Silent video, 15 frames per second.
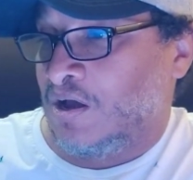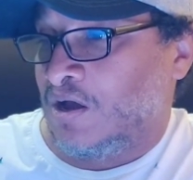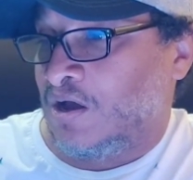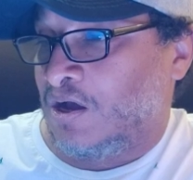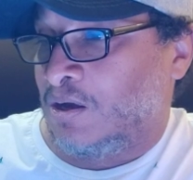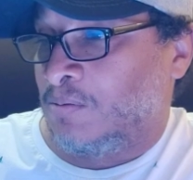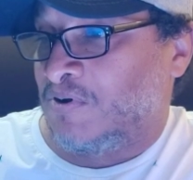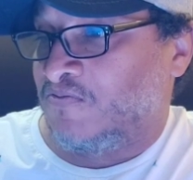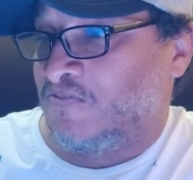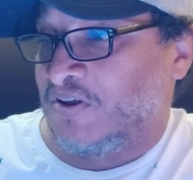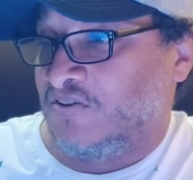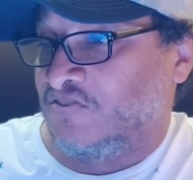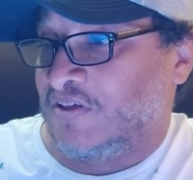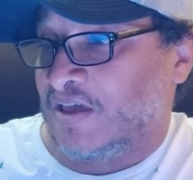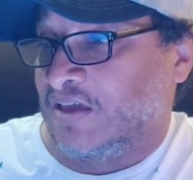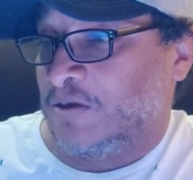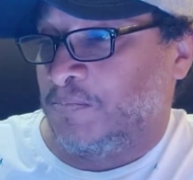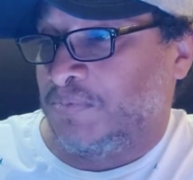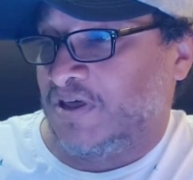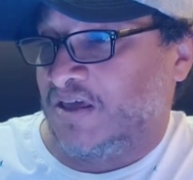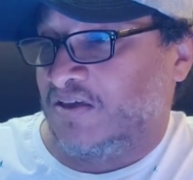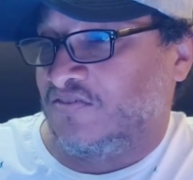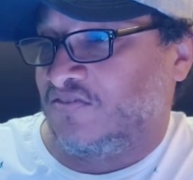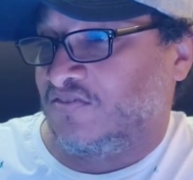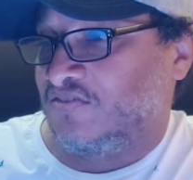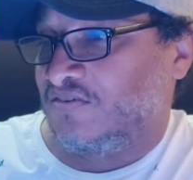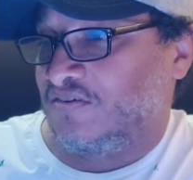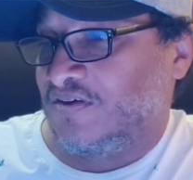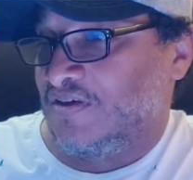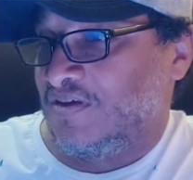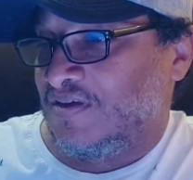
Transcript: of it is taking place.